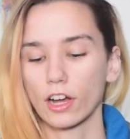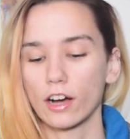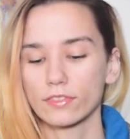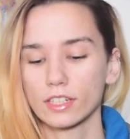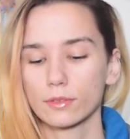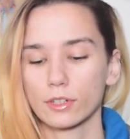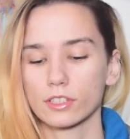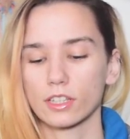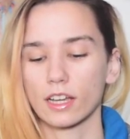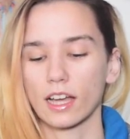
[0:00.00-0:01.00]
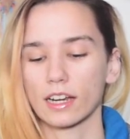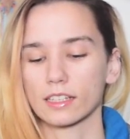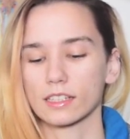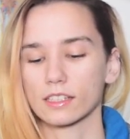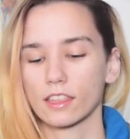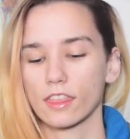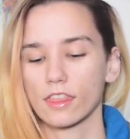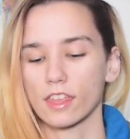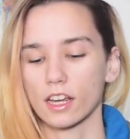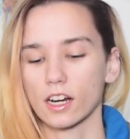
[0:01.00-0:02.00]
often, where it's got kind of these
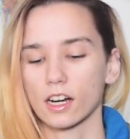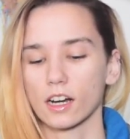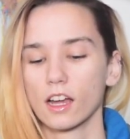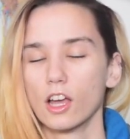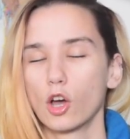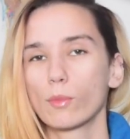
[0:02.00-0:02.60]
thicker,